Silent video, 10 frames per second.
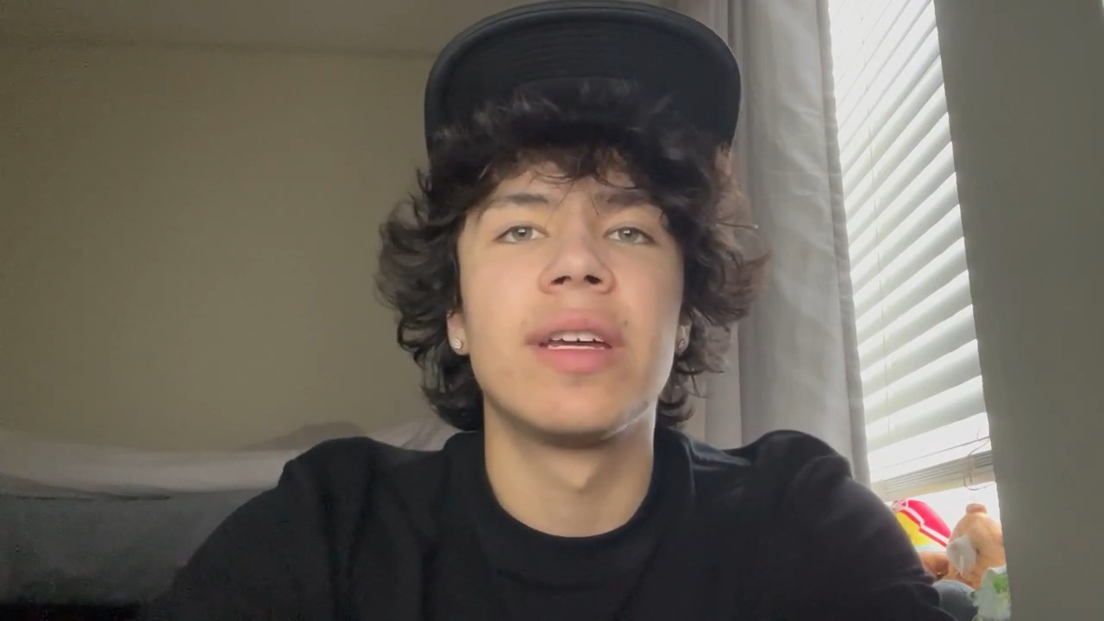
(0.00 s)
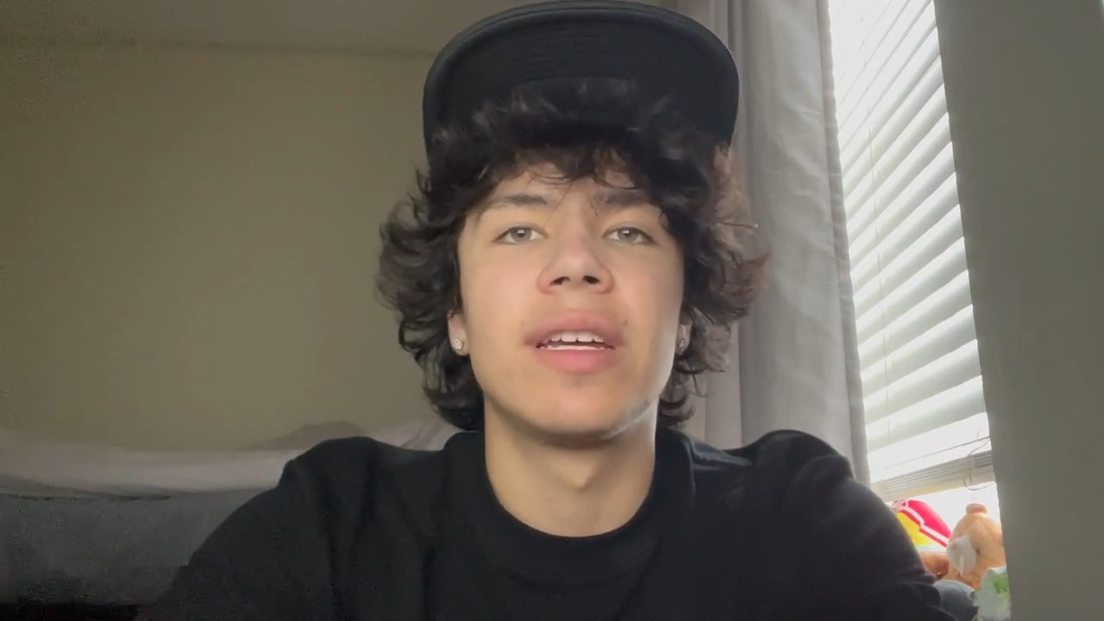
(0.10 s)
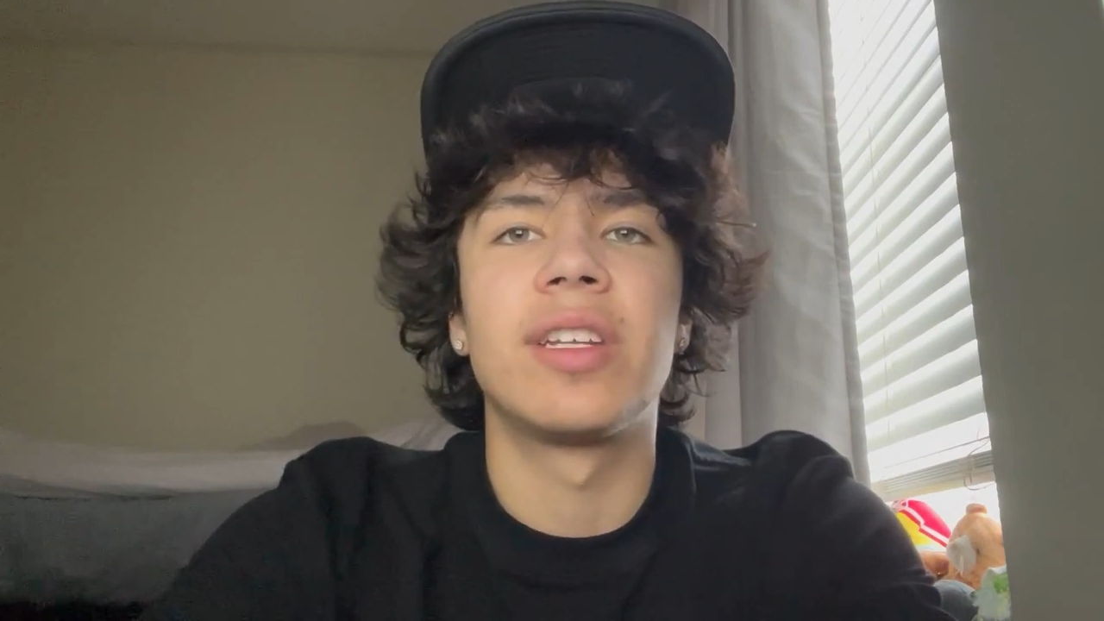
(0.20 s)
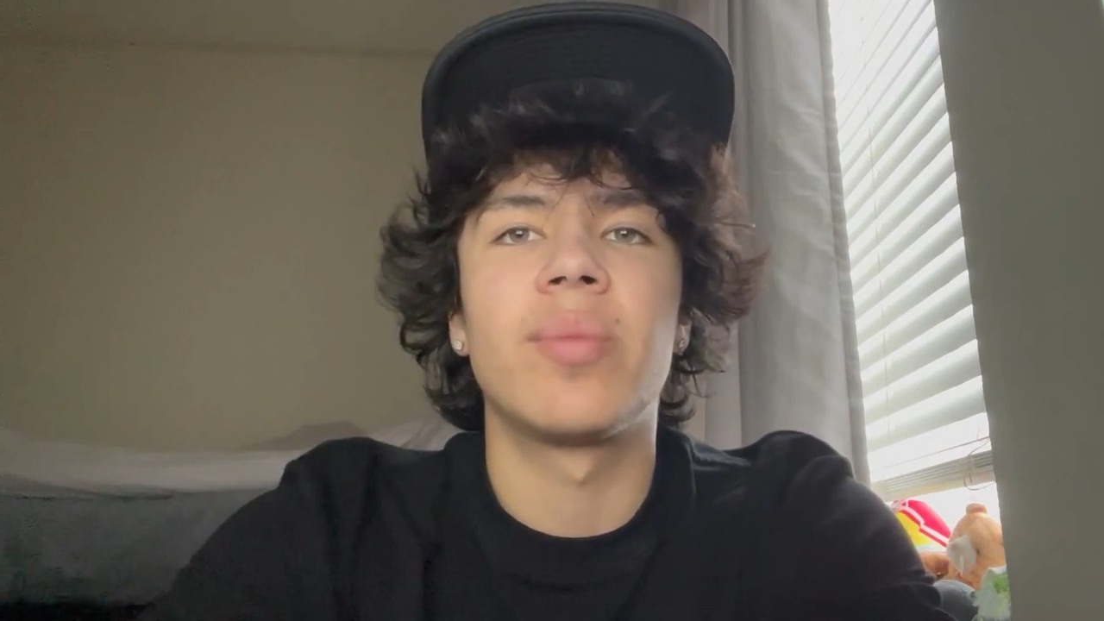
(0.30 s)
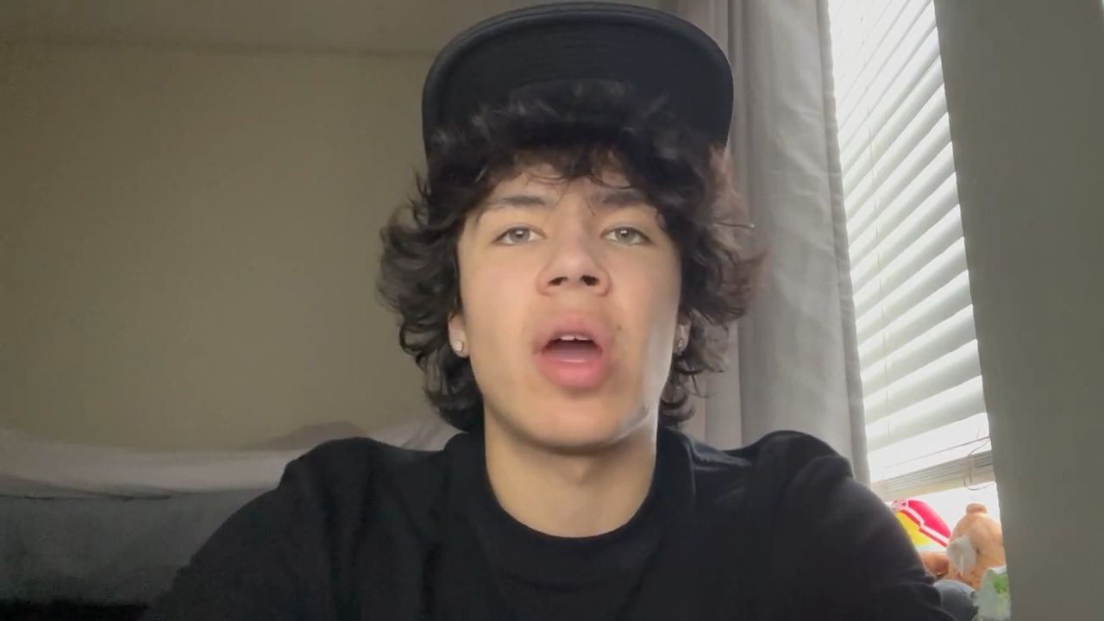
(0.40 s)

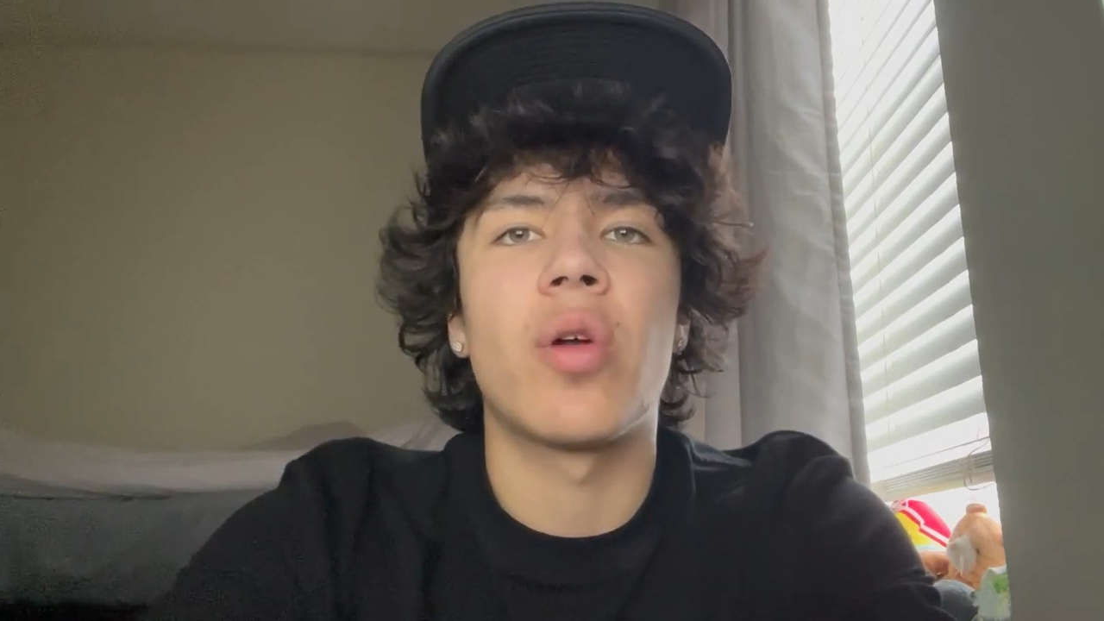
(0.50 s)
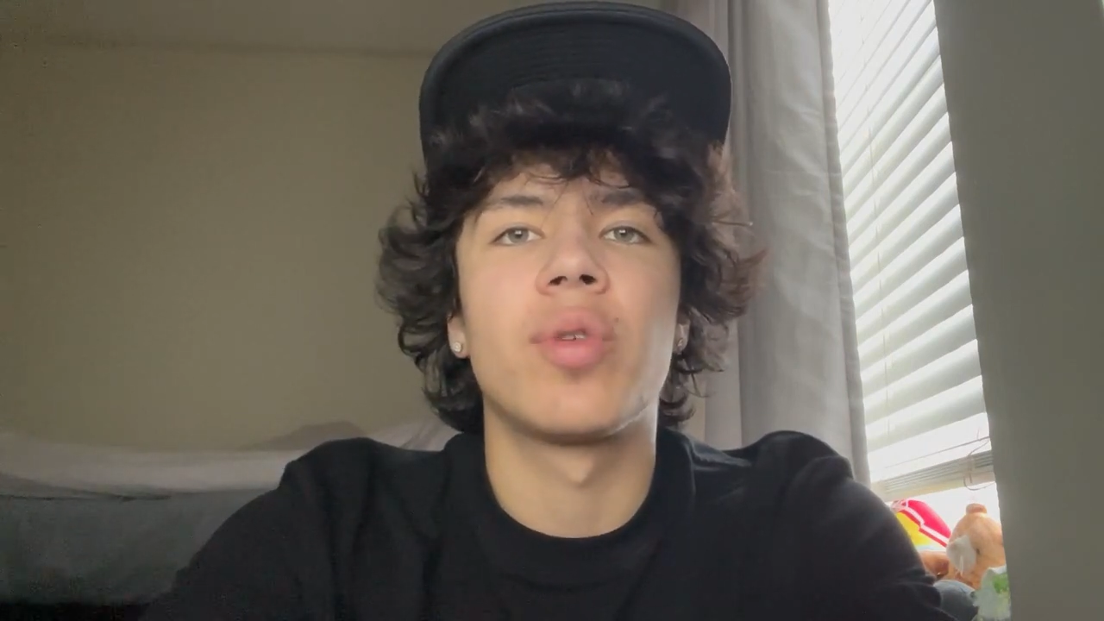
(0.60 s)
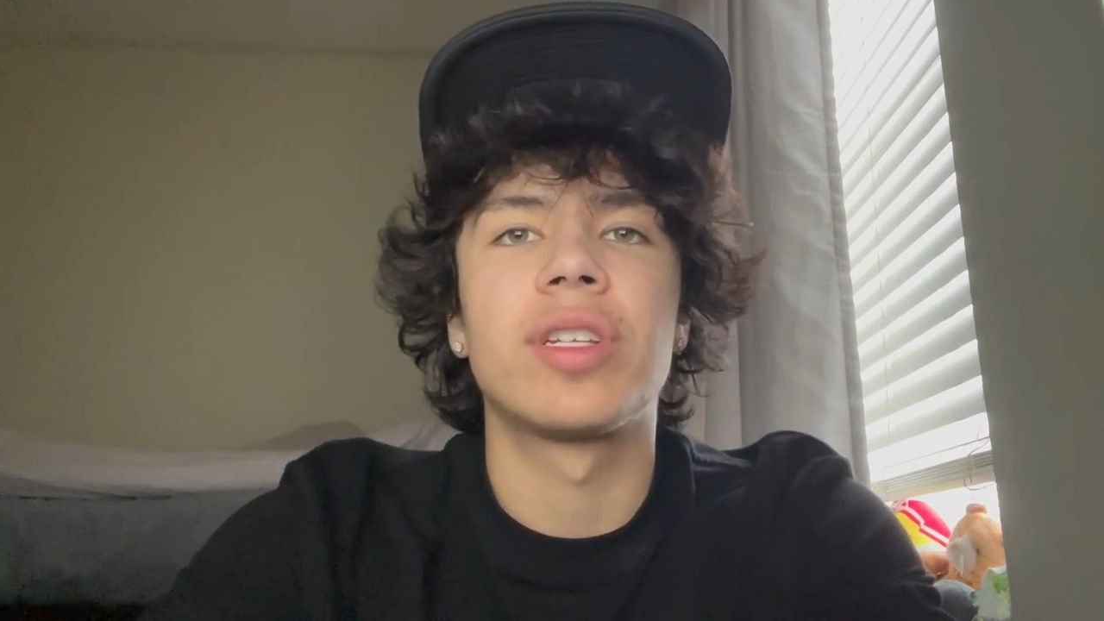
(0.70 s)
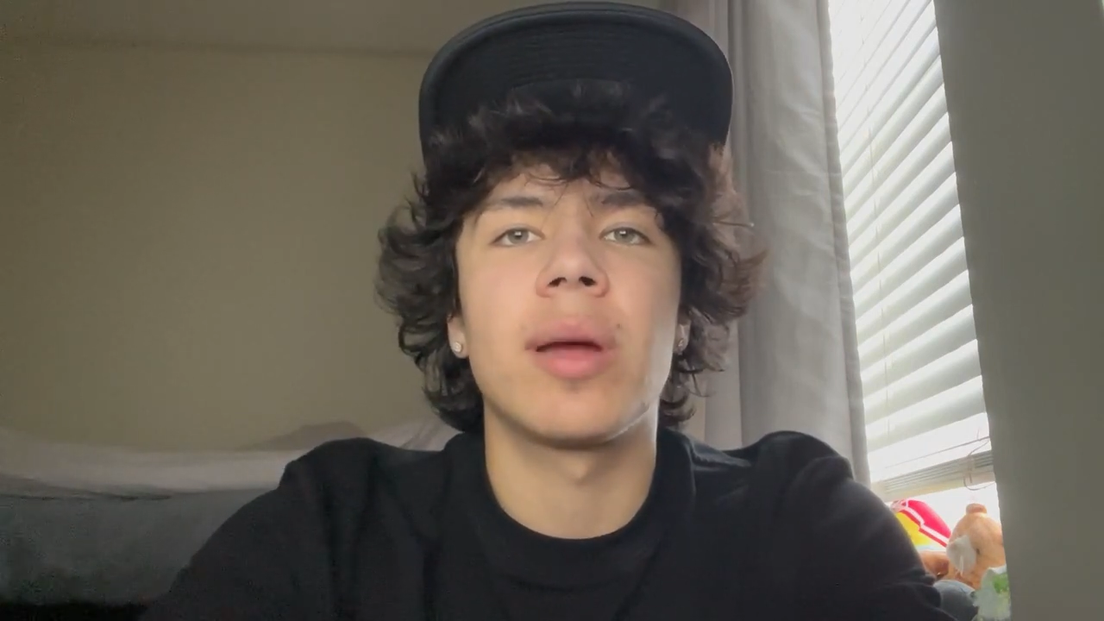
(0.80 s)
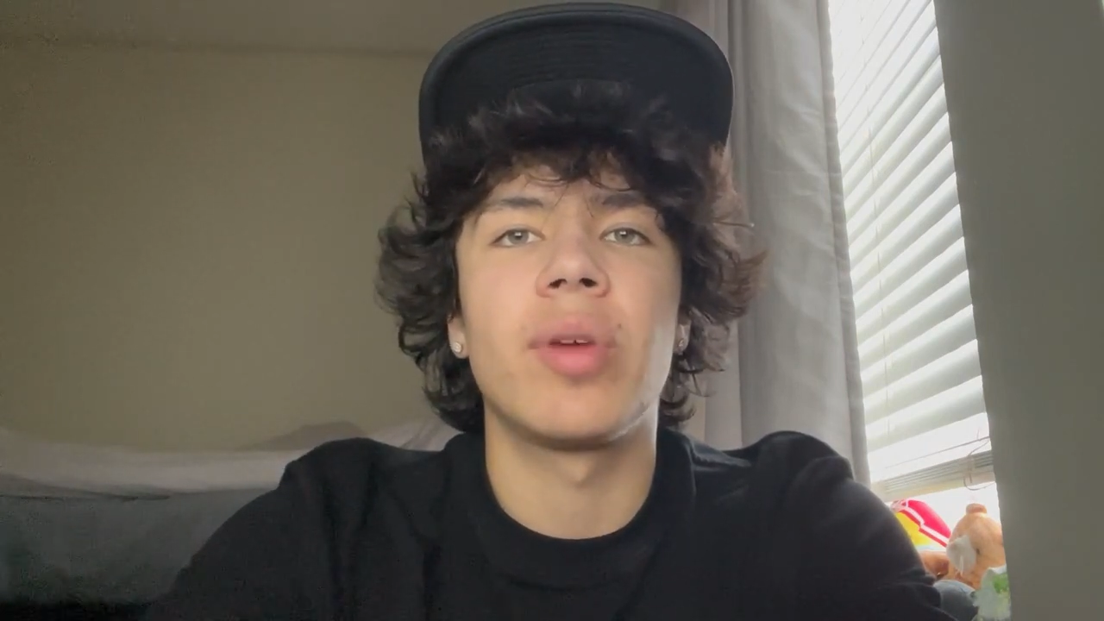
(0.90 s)
It didn't matter
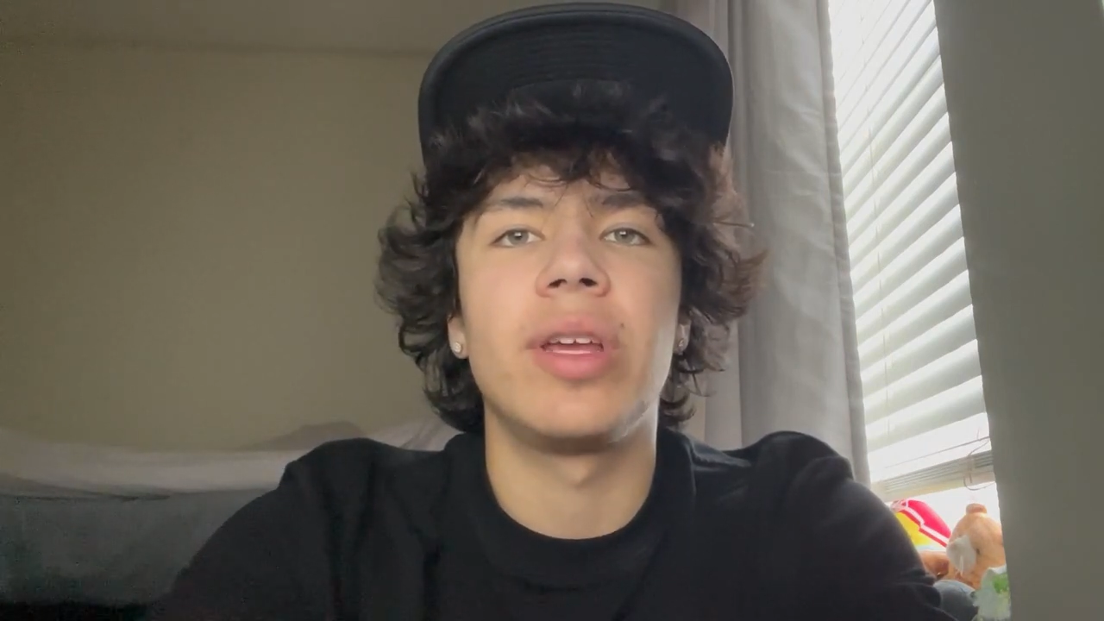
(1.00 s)
what time of